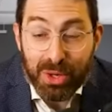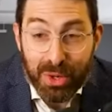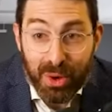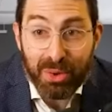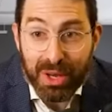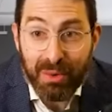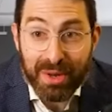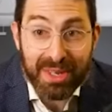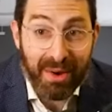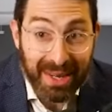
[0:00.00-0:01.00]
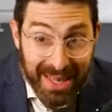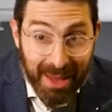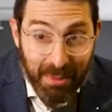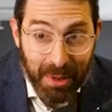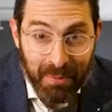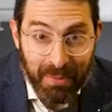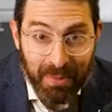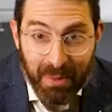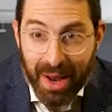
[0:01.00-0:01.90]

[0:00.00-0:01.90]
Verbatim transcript: which will only increase our excitement. Right.